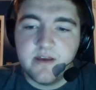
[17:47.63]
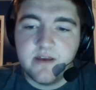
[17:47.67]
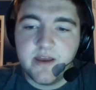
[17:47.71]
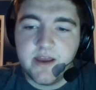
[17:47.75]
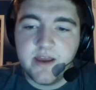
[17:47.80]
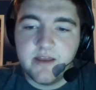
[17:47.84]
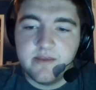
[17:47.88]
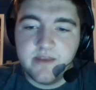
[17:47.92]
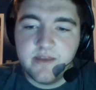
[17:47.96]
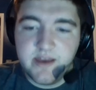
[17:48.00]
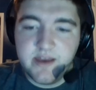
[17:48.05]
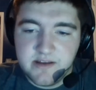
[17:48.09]

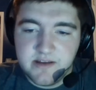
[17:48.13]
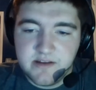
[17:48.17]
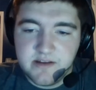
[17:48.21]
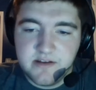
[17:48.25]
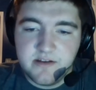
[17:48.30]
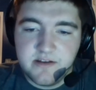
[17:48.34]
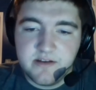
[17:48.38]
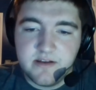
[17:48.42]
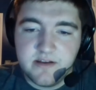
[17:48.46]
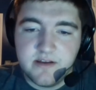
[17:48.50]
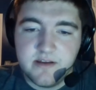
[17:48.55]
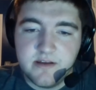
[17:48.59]
then
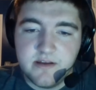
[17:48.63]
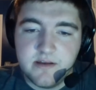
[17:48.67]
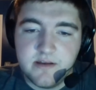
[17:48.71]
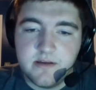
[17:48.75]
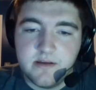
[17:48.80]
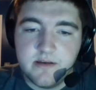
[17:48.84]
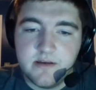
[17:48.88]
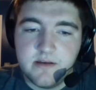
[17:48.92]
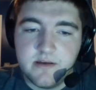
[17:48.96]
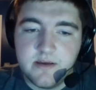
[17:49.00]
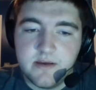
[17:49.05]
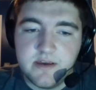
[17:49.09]

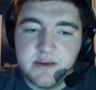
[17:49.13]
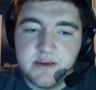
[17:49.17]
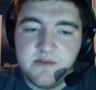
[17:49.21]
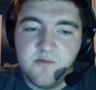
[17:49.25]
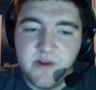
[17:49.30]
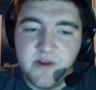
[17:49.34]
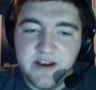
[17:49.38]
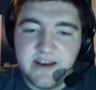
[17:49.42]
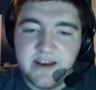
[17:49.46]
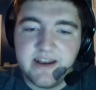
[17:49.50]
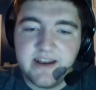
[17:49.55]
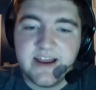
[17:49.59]
he
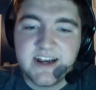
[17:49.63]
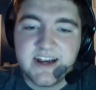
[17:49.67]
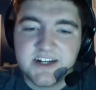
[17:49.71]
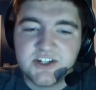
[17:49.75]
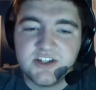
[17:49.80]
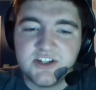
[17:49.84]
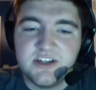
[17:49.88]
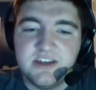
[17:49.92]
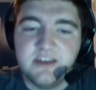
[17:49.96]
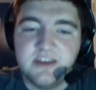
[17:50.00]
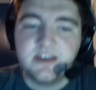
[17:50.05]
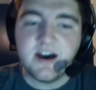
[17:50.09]
went and
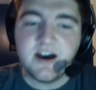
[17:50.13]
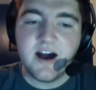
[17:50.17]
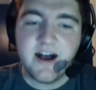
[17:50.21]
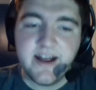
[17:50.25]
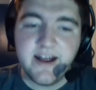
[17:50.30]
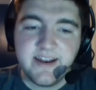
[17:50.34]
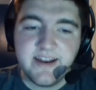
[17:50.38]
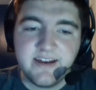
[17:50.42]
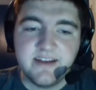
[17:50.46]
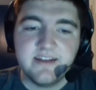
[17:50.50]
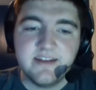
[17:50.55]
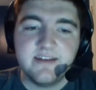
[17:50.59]
actually
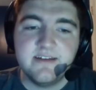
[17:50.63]
got